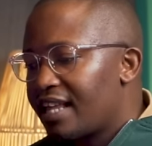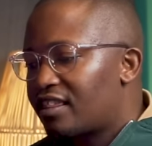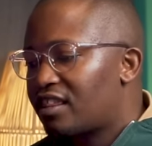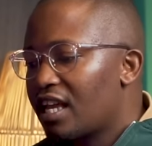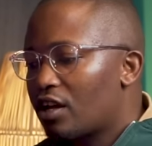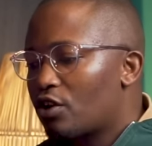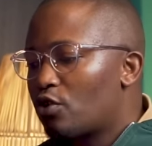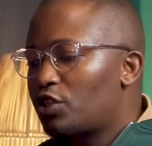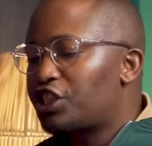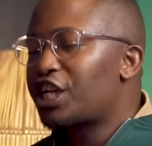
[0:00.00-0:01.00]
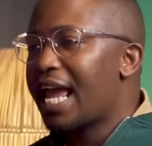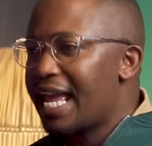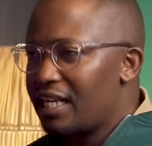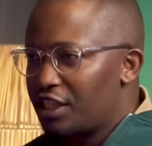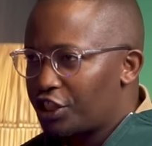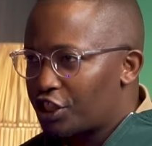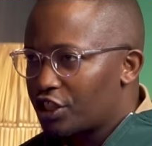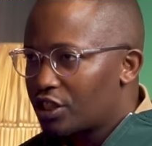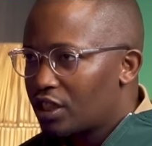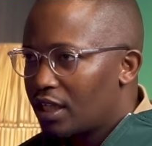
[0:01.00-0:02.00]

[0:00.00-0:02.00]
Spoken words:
I think could change